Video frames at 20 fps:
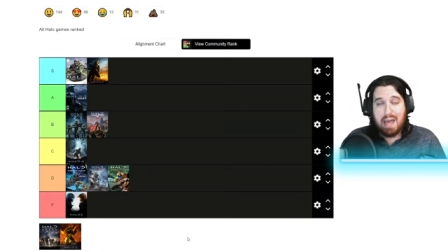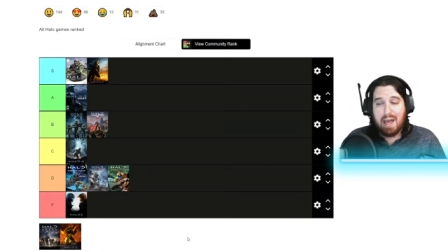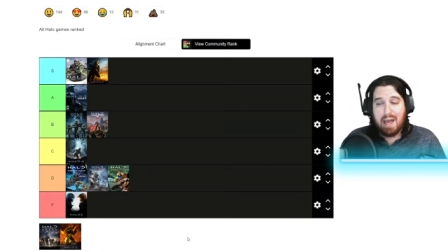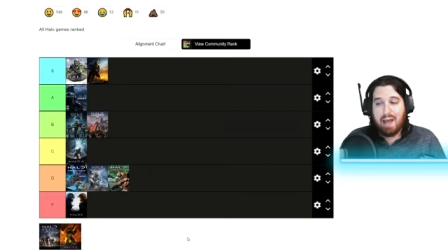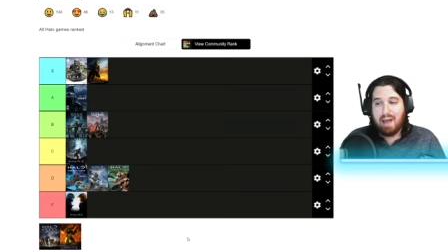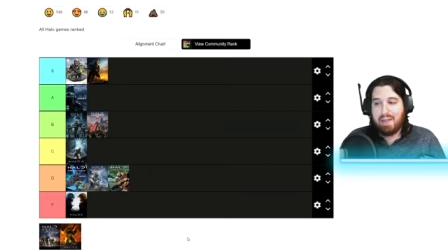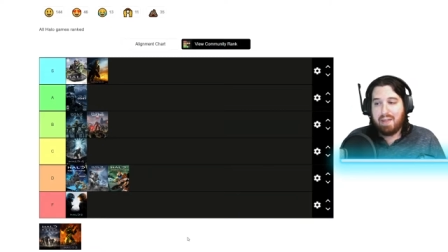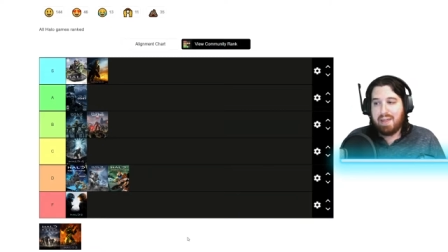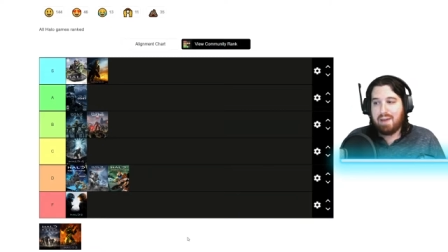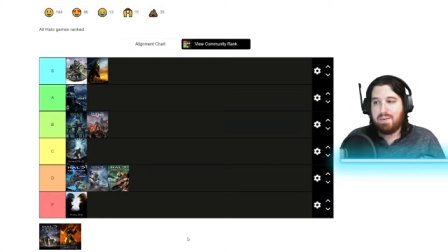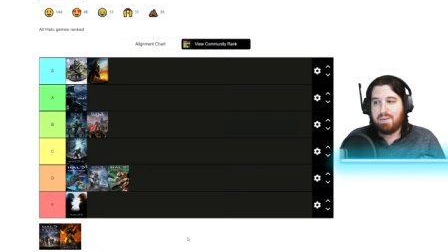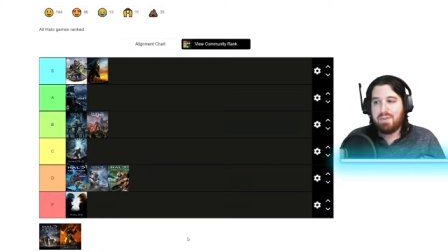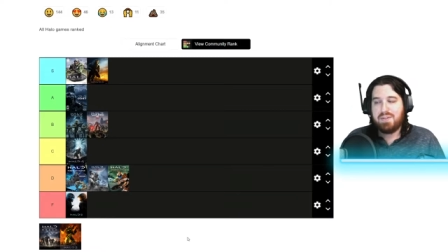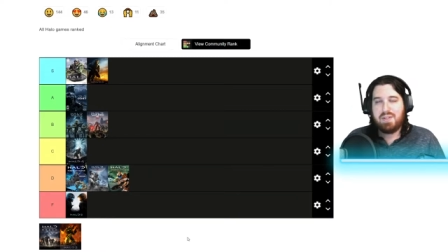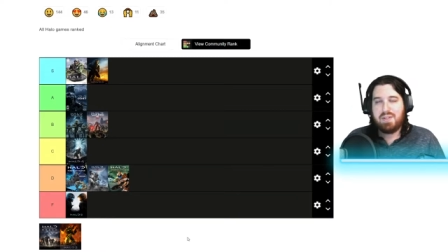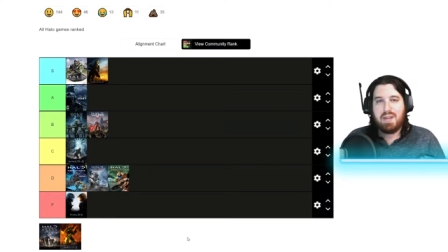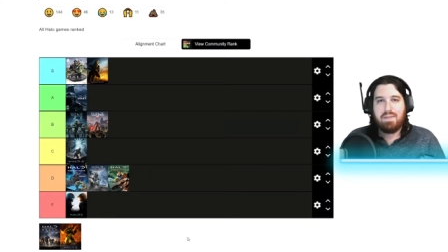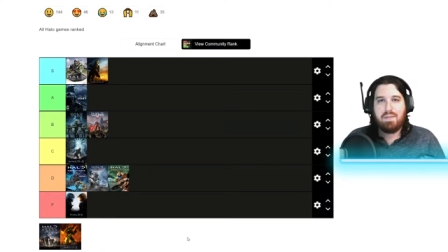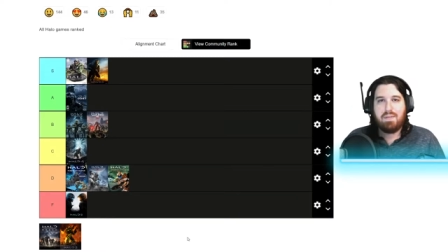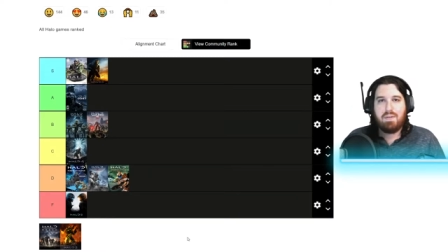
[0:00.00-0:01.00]
uh, that was
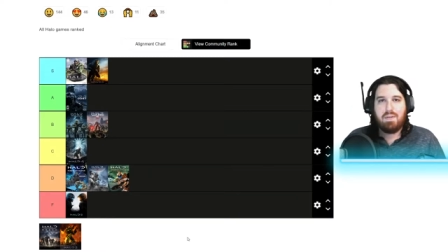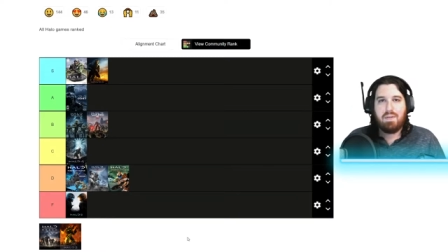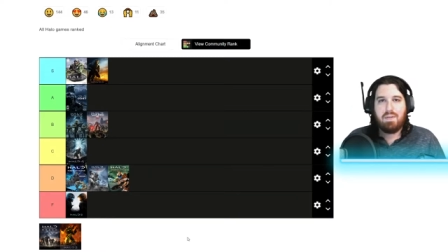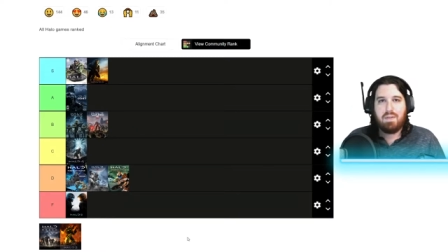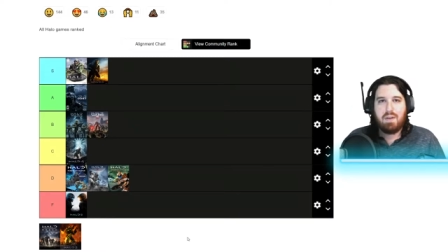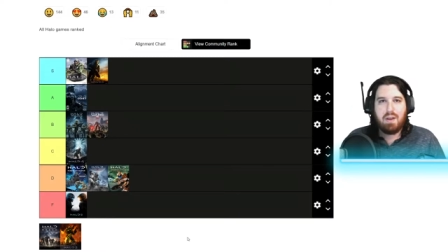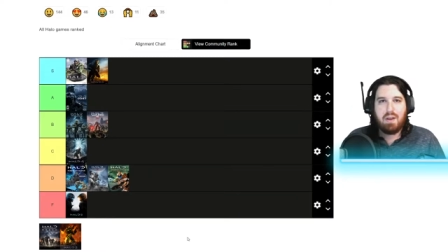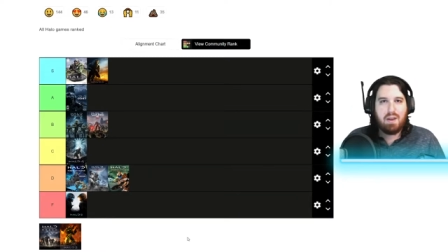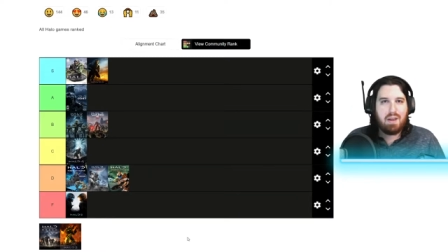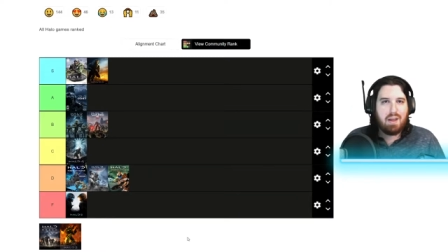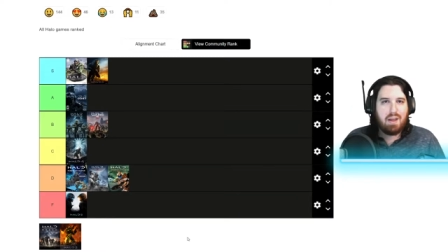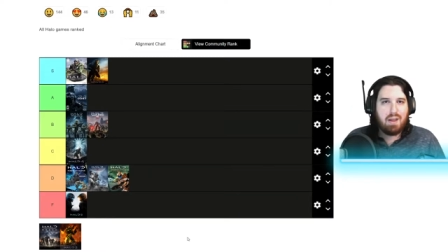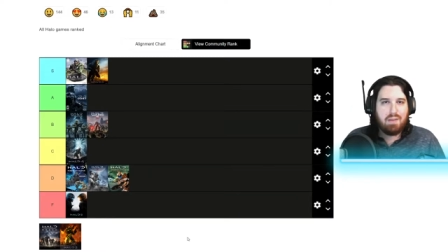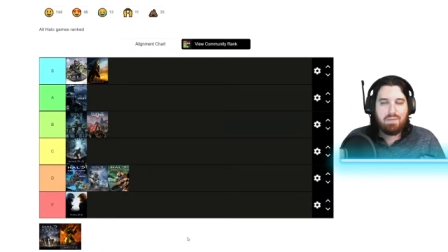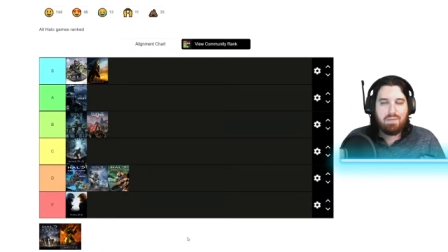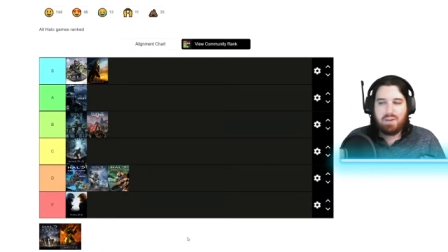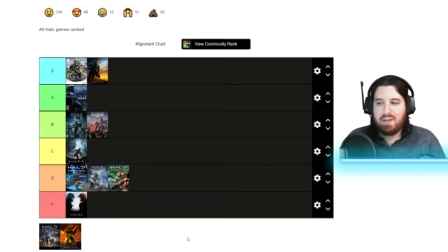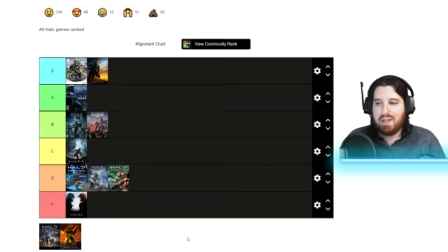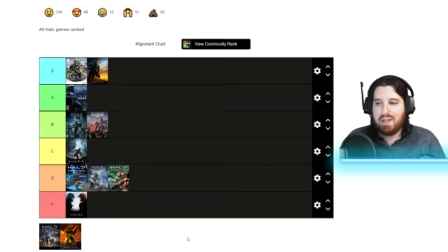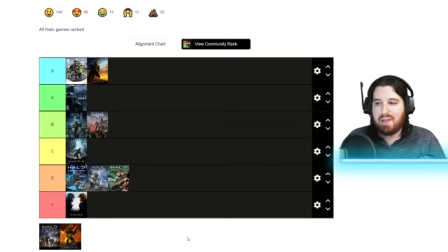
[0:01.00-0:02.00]
never uh,
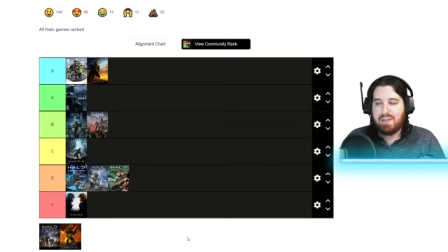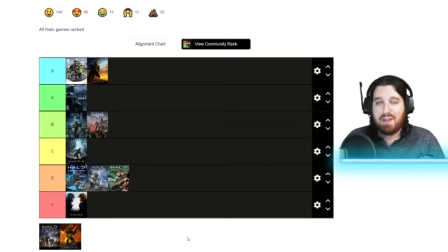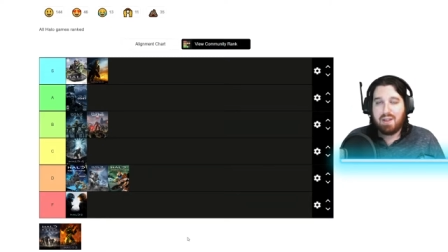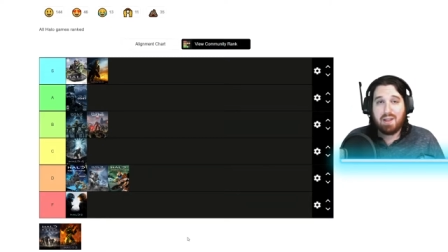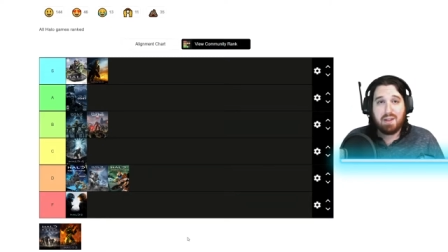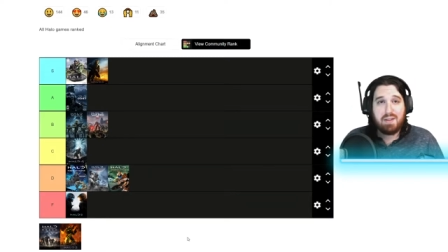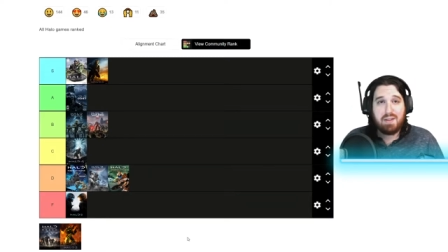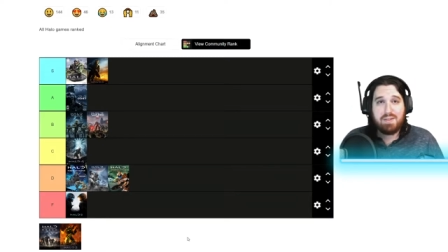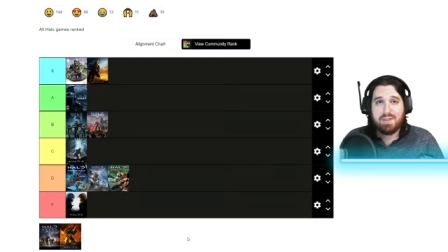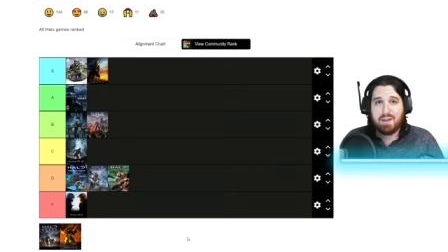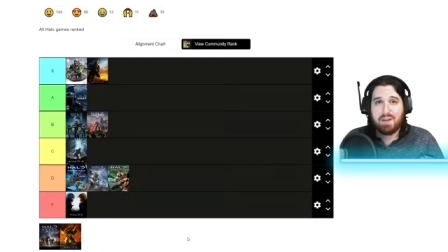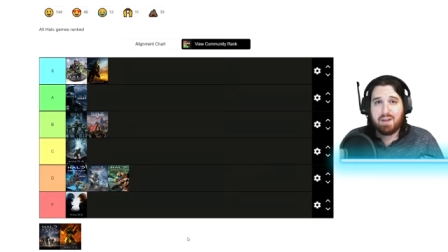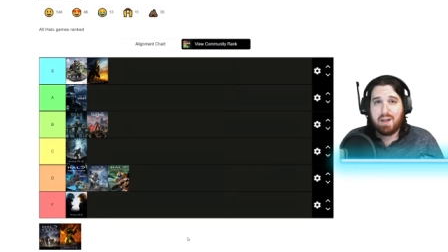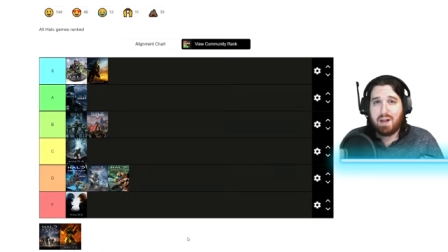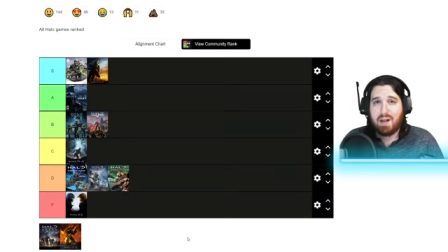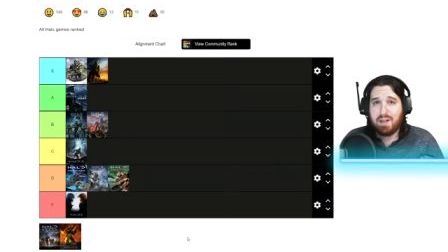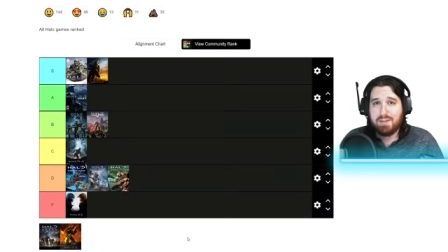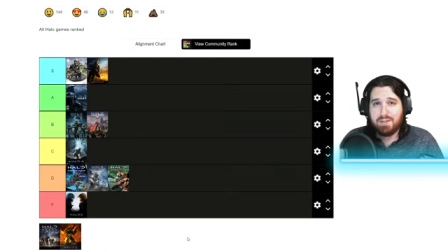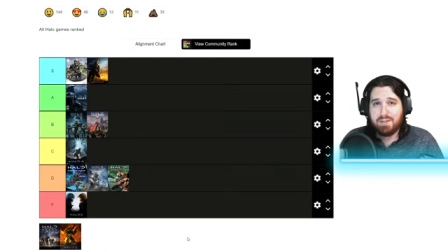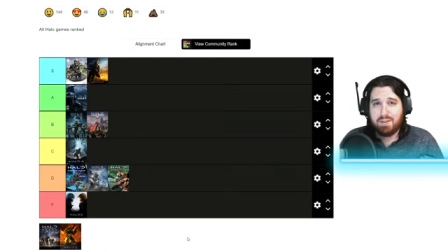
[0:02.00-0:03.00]
really a thing, at least on
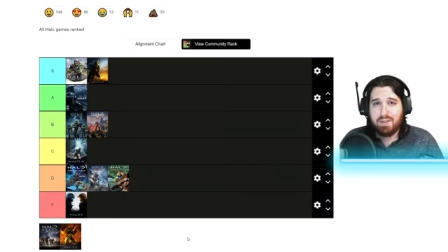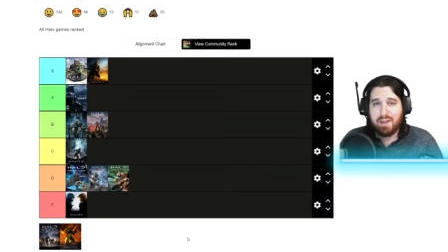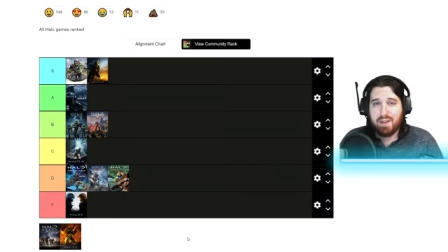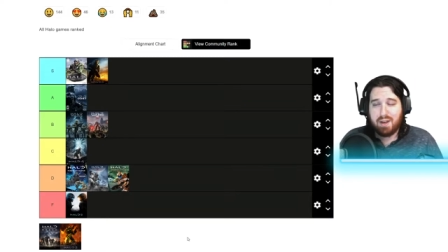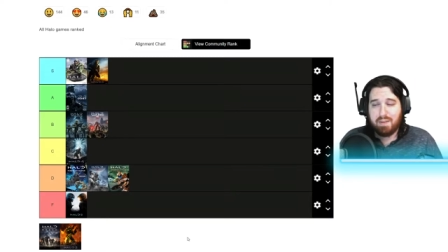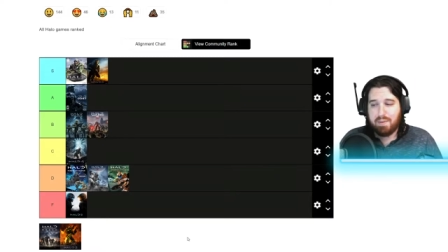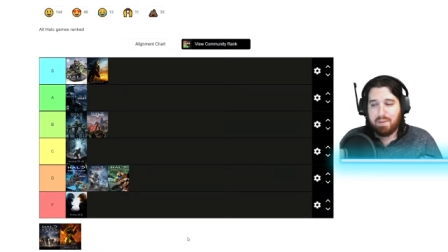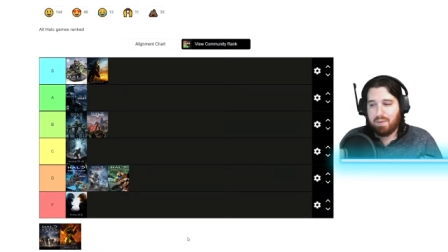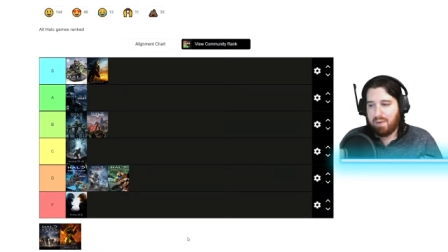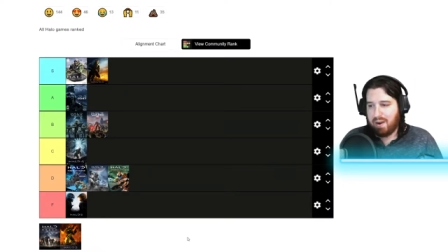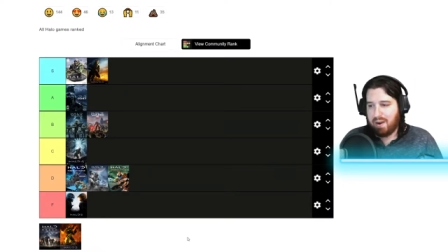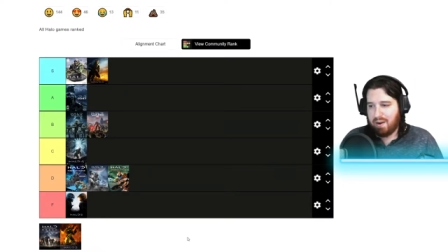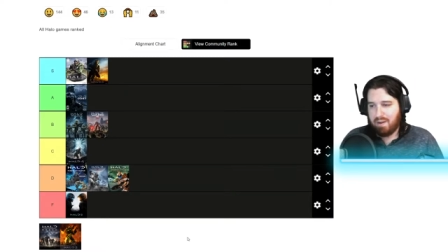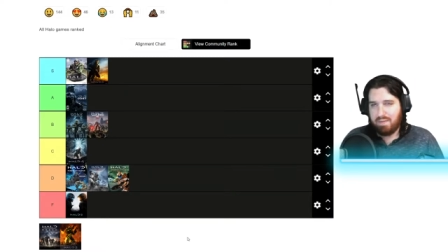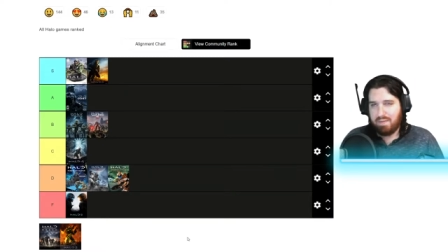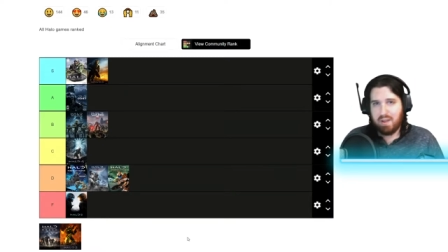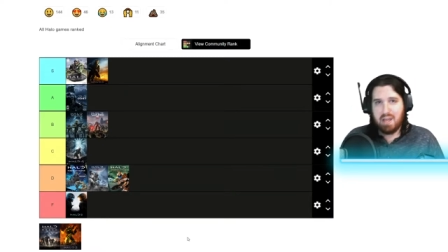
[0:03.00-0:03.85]
console that I'm aware of.